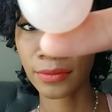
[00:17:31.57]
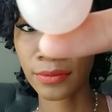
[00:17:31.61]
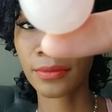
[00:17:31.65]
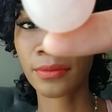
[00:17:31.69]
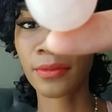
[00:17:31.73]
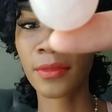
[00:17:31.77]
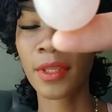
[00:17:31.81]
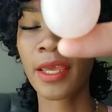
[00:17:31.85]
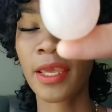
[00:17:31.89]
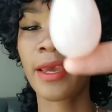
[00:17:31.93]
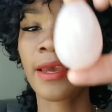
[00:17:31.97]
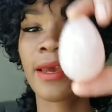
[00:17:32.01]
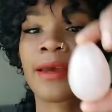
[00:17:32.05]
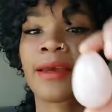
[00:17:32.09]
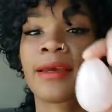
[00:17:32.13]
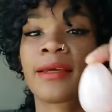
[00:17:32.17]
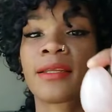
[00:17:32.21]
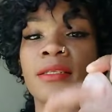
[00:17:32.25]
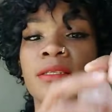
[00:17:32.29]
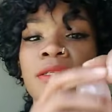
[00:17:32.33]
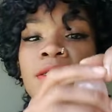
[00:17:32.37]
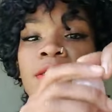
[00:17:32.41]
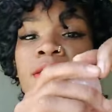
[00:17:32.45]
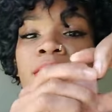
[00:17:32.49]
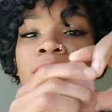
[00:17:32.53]

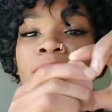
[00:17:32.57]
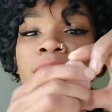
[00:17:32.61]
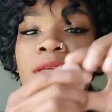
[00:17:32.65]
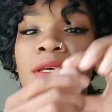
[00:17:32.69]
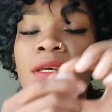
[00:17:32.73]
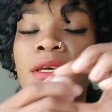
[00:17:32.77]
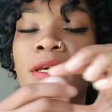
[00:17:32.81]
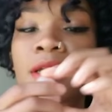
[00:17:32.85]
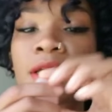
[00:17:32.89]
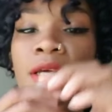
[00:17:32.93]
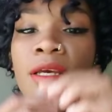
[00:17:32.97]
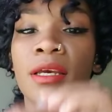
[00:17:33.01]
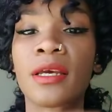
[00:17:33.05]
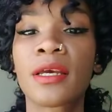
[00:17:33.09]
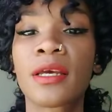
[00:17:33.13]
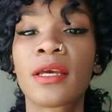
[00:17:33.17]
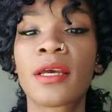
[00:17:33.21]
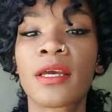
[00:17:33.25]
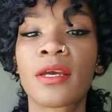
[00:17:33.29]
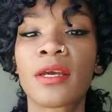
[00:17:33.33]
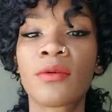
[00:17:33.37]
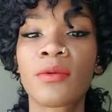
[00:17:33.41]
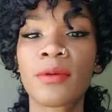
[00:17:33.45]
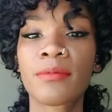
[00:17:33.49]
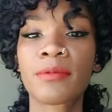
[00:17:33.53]
and
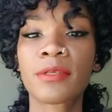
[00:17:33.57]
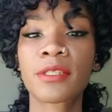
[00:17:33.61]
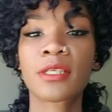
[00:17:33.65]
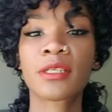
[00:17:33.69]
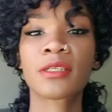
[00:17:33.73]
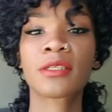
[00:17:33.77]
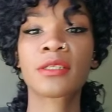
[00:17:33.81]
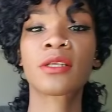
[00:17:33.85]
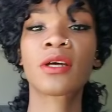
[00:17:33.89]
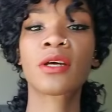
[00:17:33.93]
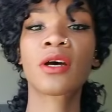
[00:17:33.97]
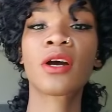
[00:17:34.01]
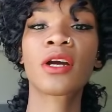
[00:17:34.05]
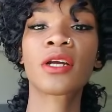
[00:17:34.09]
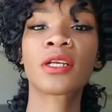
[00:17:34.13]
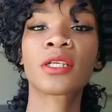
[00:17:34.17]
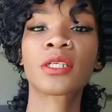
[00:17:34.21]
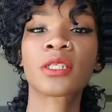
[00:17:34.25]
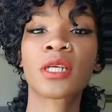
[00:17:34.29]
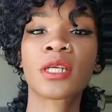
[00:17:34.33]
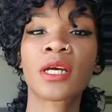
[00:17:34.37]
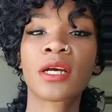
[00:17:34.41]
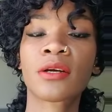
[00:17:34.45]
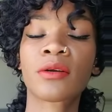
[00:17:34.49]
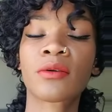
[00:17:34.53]
it represents the heart
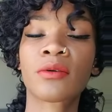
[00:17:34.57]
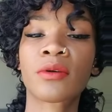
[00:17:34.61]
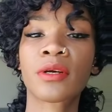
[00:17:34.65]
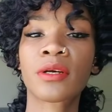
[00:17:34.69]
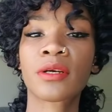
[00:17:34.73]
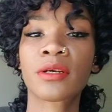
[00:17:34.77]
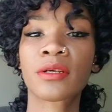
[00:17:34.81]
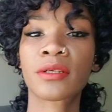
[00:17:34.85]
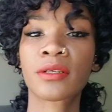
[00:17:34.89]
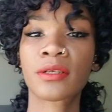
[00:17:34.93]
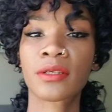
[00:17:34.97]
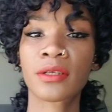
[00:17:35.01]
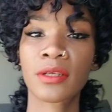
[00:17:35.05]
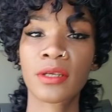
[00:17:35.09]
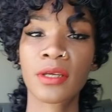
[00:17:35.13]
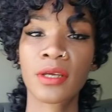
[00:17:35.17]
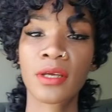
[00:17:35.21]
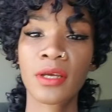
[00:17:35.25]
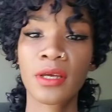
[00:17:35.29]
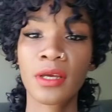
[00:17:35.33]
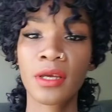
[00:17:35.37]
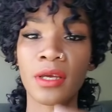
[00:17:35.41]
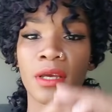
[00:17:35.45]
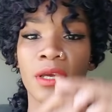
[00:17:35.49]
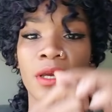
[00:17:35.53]
chakra.
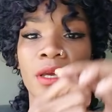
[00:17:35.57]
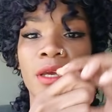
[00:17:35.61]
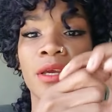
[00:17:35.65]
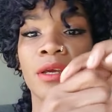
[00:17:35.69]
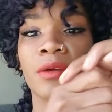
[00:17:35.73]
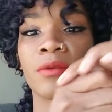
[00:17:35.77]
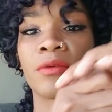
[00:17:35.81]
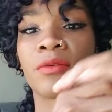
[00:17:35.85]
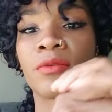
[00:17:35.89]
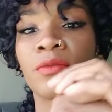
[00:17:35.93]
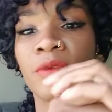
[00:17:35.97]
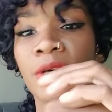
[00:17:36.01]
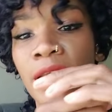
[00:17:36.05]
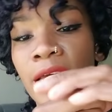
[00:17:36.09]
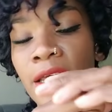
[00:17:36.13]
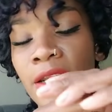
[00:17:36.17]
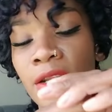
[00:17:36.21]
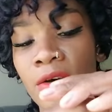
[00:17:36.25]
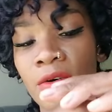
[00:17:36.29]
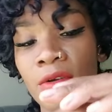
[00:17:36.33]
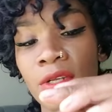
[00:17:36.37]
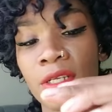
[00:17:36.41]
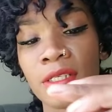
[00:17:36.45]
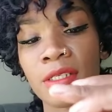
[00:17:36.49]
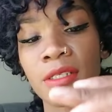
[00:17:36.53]
And what I
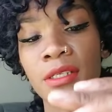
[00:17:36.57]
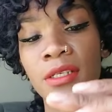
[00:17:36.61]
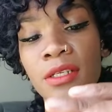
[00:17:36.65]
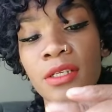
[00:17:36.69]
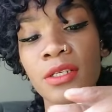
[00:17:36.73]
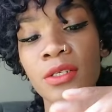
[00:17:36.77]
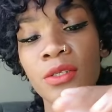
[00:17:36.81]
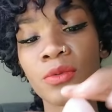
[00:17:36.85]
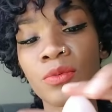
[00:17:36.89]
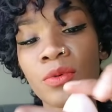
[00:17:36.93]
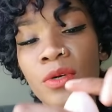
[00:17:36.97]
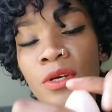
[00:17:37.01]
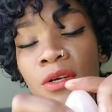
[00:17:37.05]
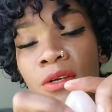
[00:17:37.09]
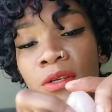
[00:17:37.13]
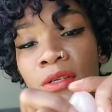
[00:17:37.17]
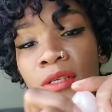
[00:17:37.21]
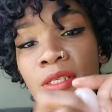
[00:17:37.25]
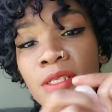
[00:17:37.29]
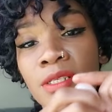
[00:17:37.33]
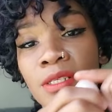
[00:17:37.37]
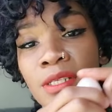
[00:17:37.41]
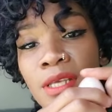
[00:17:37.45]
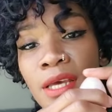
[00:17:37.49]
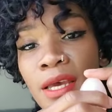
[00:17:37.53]
notice in this world
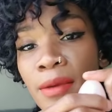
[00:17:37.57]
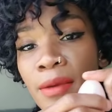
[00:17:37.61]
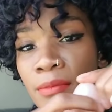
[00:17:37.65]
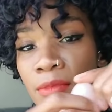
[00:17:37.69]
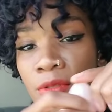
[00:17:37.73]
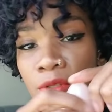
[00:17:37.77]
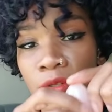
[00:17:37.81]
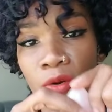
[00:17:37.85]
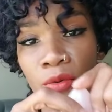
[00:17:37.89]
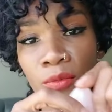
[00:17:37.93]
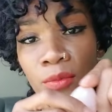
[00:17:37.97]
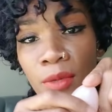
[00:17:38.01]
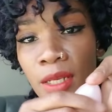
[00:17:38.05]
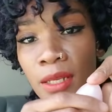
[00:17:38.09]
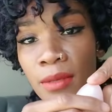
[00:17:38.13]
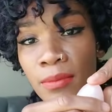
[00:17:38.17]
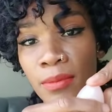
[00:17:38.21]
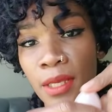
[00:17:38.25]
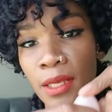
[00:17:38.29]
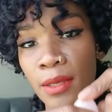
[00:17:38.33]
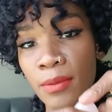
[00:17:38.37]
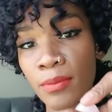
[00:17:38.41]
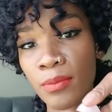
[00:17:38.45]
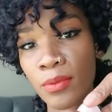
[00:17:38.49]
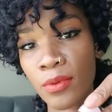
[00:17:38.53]
is that so many
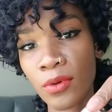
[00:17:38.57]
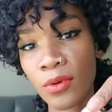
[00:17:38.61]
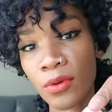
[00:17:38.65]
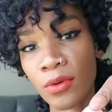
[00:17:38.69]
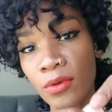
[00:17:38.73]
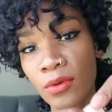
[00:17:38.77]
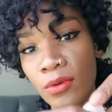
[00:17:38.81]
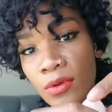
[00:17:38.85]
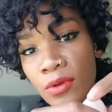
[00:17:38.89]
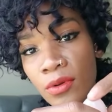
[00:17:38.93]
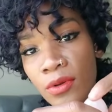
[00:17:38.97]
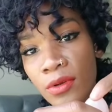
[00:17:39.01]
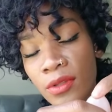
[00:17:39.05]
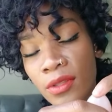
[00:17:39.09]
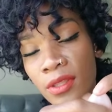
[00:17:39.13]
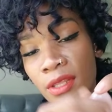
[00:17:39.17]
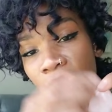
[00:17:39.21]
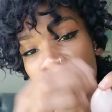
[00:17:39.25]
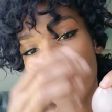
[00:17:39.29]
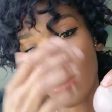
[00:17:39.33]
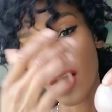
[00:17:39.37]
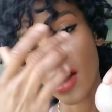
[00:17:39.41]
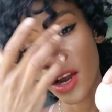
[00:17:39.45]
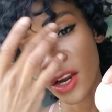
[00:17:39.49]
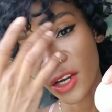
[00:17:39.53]
people, their
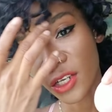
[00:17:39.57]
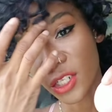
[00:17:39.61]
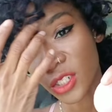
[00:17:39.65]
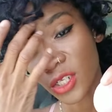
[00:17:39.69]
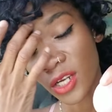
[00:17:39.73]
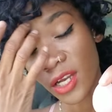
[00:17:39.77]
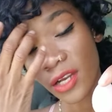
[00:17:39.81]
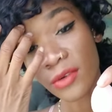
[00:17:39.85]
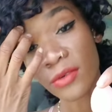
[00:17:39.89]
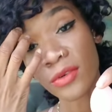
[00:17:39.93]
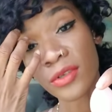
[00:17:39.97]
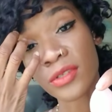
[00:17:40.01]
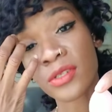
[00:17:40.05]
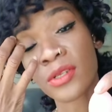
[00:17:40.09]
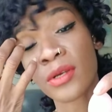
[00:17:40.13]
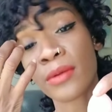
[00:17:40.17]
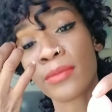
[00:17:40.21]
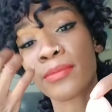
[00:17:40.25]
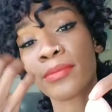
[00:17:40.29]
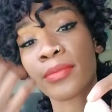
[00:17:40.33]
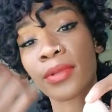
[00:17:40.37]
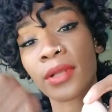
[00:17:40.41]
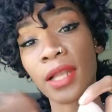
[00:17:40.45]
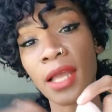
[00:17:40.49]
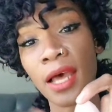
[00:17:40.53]
heart chakras are
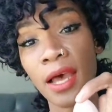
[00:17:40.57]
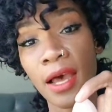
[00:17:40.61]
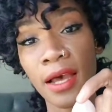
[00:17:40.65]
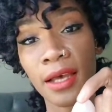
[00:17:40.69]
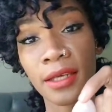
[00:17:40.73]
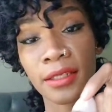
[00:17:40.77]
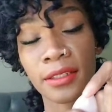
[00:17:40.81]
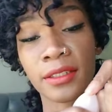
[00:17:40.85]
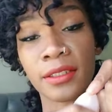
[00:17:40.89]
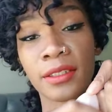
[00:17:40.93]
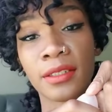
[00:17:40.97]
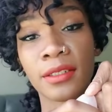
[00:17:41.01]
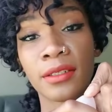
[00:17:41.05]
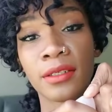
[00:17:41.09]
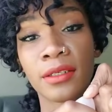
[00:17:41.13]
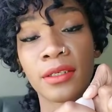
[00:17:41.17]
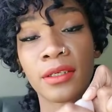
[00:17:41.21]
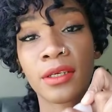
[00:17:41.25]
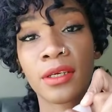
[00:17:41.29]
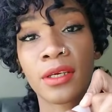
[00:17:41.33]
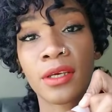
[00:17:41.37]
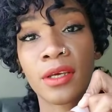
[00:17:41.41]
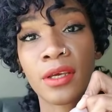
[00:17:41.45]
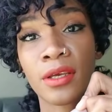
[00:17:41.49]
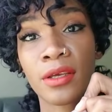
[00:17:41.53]
blocked.
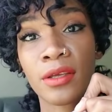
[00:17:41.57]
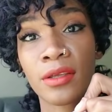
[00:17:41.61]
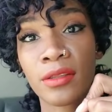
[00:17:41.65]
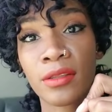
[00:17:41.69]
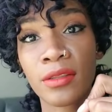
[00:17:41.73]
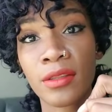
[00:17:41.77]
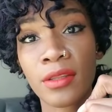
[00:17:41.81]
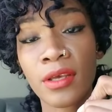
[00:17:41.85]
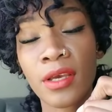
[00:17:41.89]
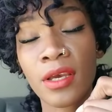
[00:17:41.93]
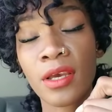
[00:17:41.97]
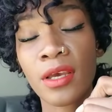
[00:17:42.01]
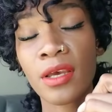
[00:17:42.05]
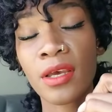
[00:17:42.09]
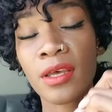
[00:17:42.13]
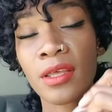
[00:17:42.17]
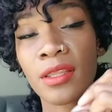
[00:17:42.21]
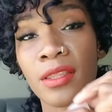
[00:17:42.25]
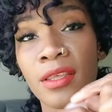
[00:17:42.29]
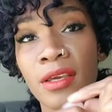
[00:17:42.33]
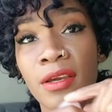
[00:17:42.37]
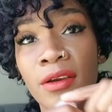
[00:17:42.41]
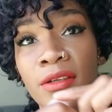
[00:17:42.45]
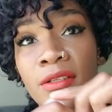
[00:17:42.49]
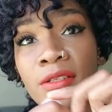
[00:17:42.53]

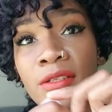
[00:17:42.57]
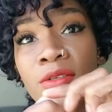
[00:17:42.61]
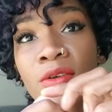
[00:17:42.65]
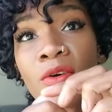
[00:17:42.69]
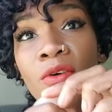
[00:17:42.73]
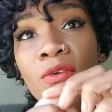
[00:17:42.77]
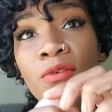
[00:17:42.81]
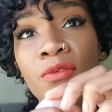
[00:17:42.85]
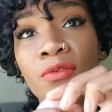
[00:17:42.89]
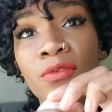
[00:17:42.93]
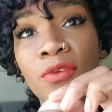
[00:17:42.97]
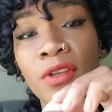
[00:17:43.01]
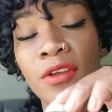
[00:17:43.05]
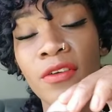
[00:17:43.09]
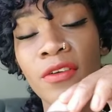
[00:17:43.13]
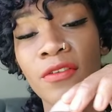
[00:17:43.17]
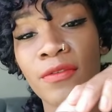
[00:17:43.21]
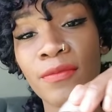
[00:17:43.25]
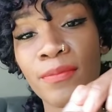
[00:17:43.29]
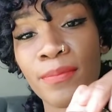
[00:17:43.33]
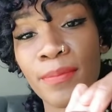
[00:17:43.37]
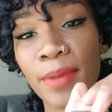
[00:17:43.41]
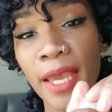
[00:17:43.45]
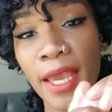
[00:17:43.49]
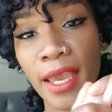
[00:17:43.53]
They're so full
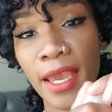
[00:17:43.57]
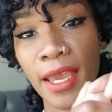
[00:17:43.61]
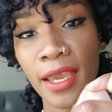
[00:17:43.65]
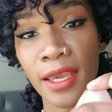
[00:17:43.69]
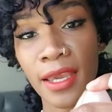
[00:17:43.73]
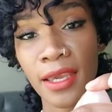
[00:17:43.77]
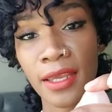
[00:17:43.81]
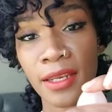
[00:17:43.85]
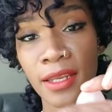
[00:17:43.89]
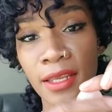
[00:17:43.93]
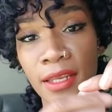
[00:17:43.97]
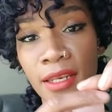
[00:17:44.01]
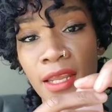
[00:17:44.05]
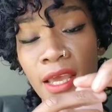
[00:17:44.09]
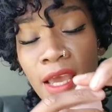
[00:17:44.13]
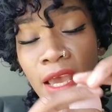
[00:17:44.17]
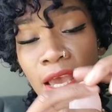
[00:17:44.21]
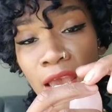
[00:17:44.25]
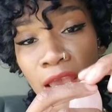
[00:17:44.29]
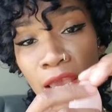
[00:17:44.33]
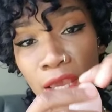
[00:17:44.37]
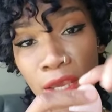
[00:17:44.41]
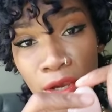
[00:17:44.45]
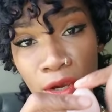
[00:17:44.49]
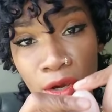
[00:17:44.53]
of pain and
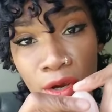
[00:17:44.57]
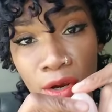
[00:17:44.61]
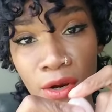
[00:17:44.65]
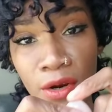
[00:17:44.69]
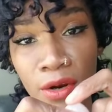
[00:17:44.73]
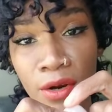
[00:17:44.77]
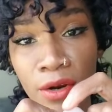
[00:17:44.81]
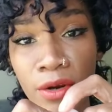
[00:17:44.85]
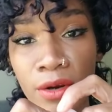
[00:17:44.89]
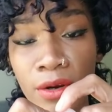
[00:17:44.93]
anger